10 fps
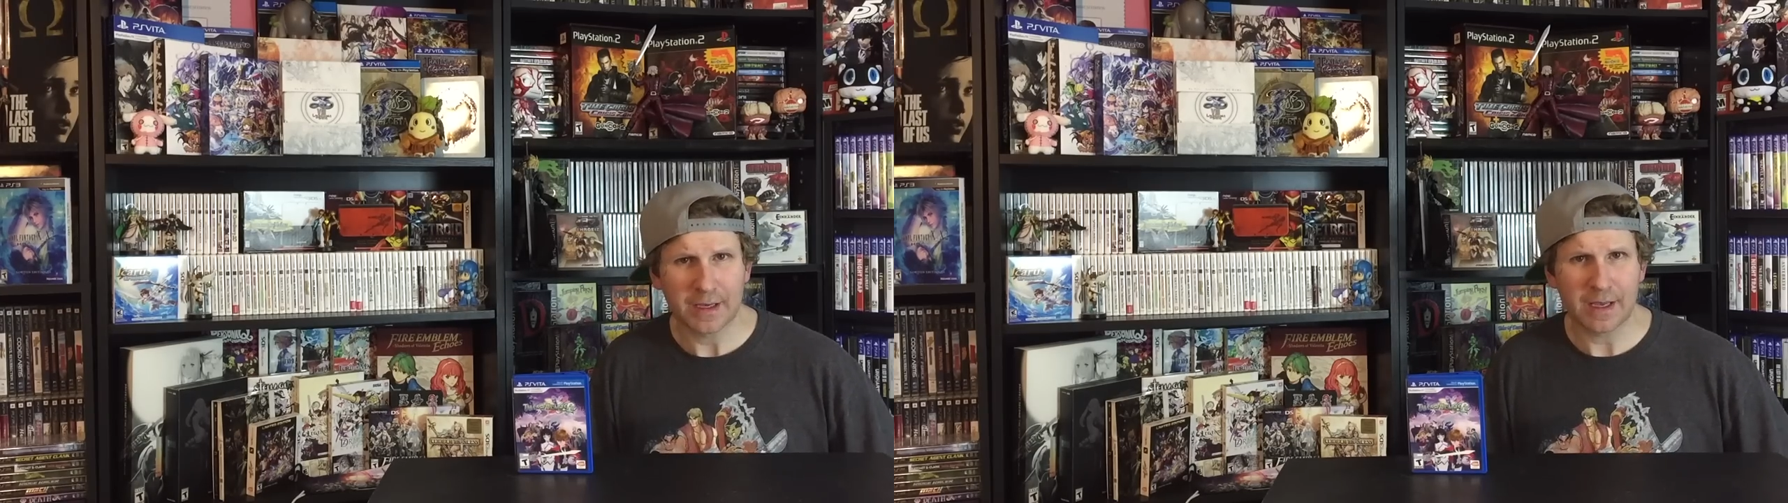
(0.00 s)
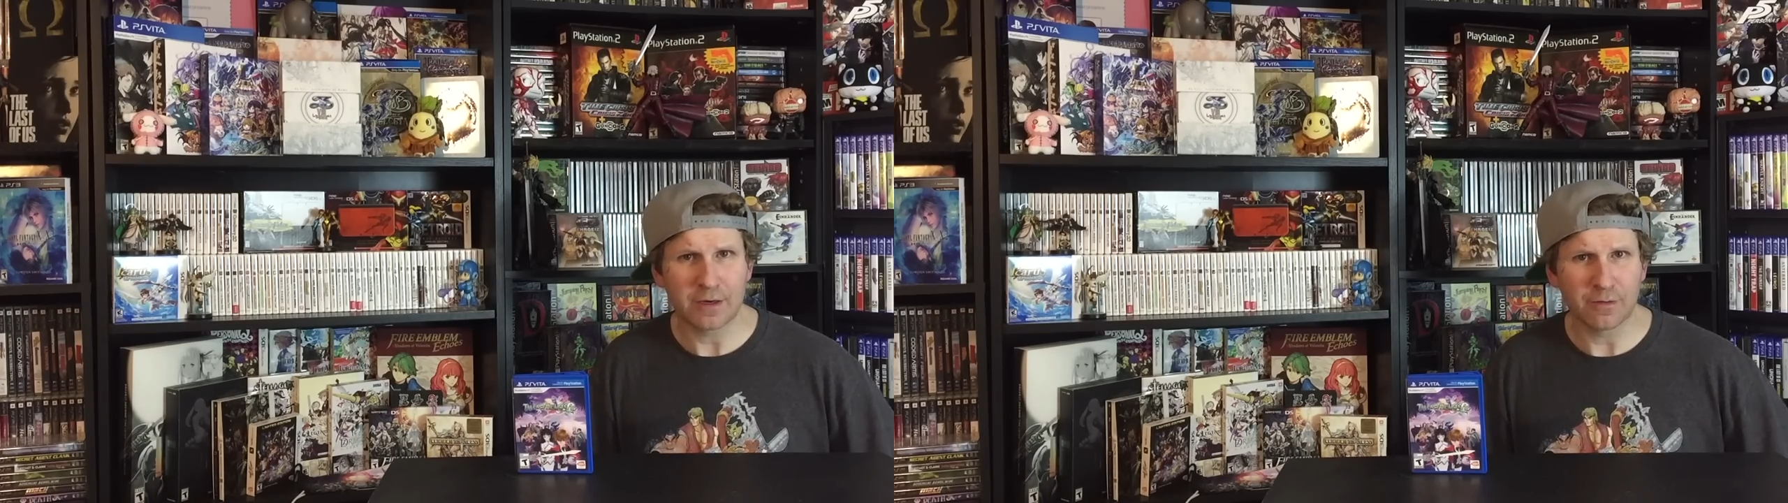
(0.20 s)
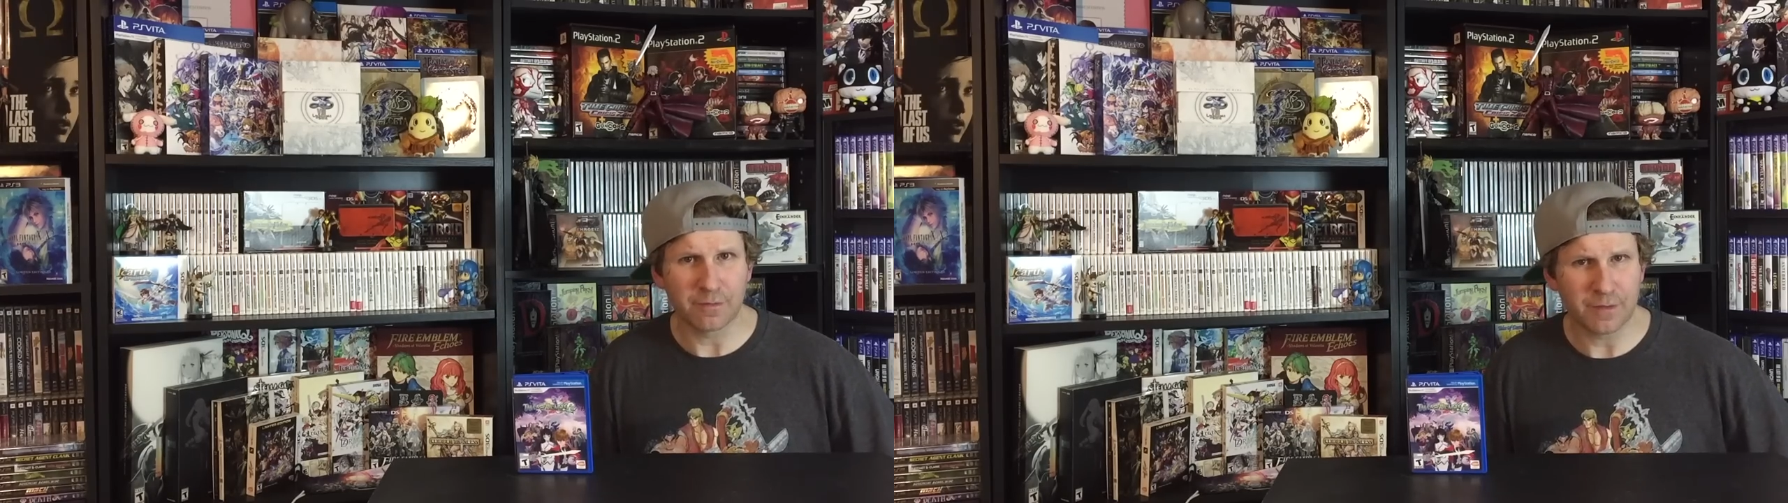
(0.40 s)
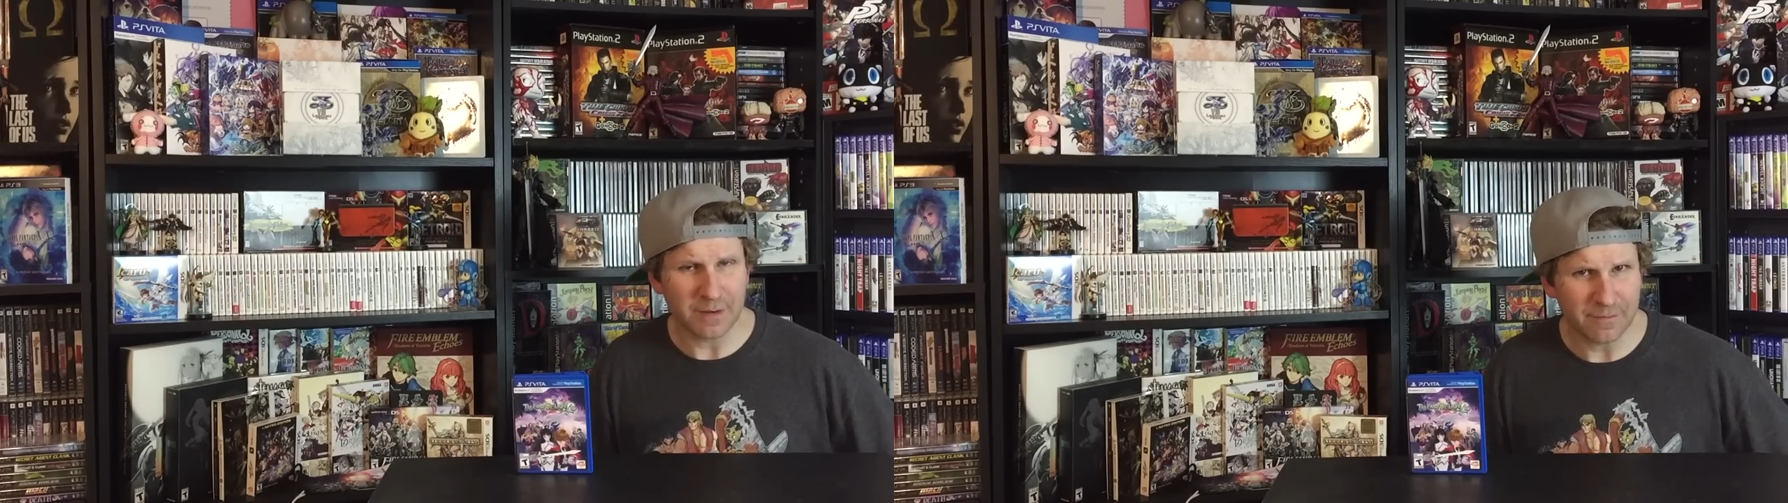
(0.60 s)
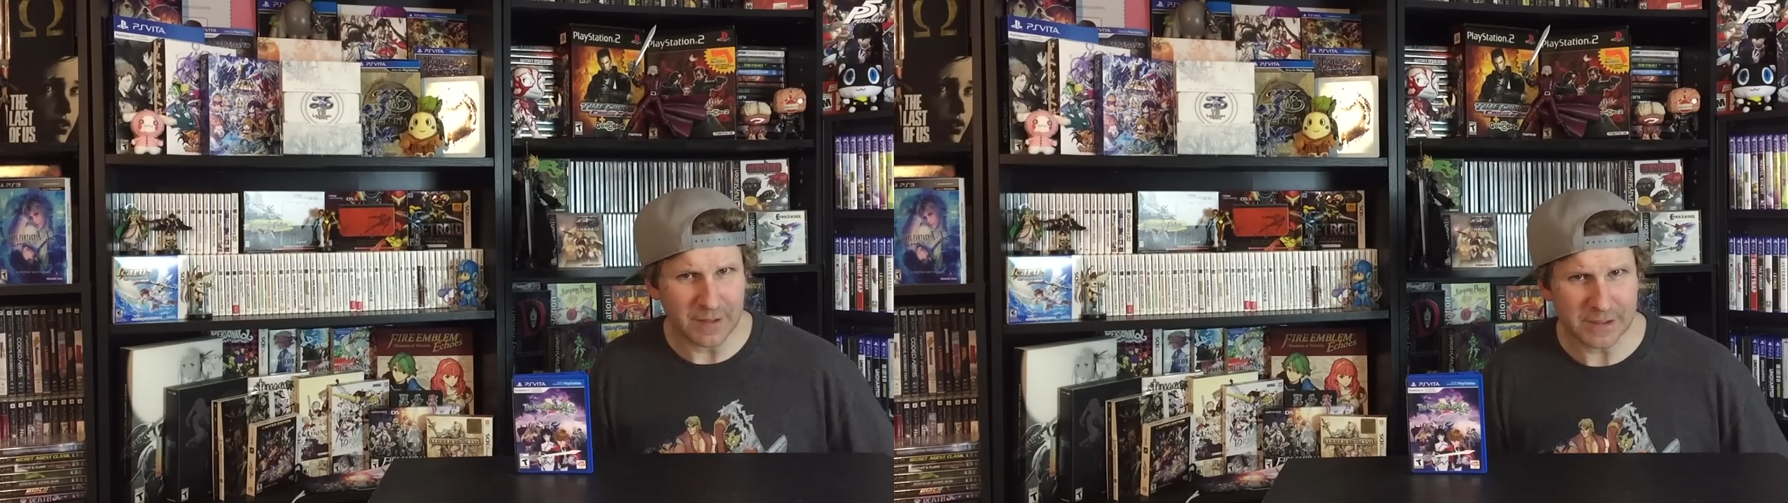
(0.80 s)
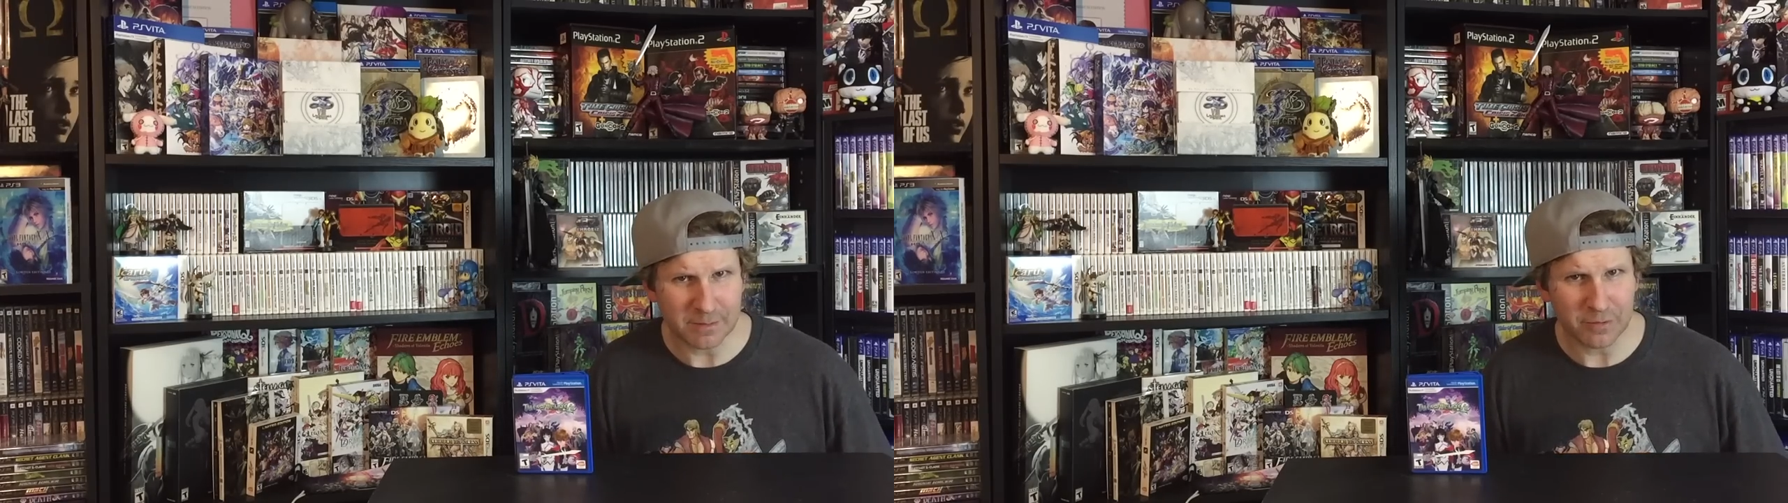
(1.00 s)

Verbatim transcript: kind of fix the